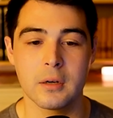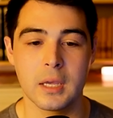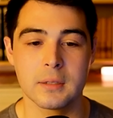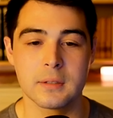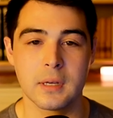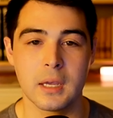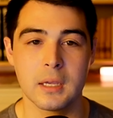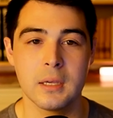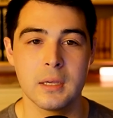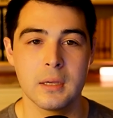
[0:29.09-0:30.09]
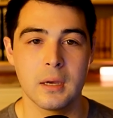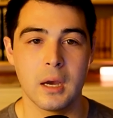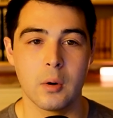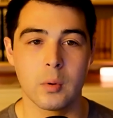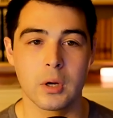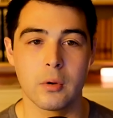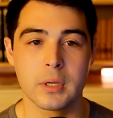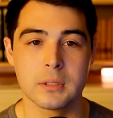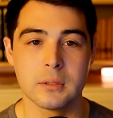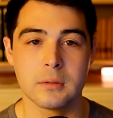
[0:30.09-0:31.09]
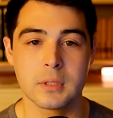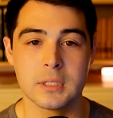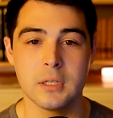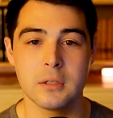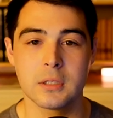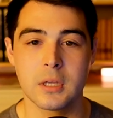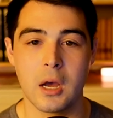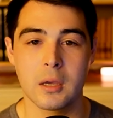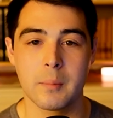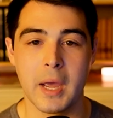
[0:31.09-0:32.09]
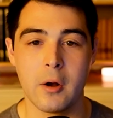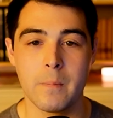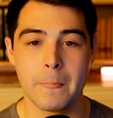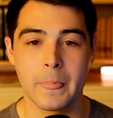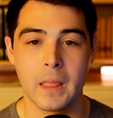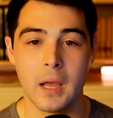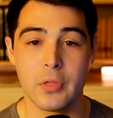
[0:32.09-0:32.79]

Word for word: And today uh, we're going to continue to talk about uh,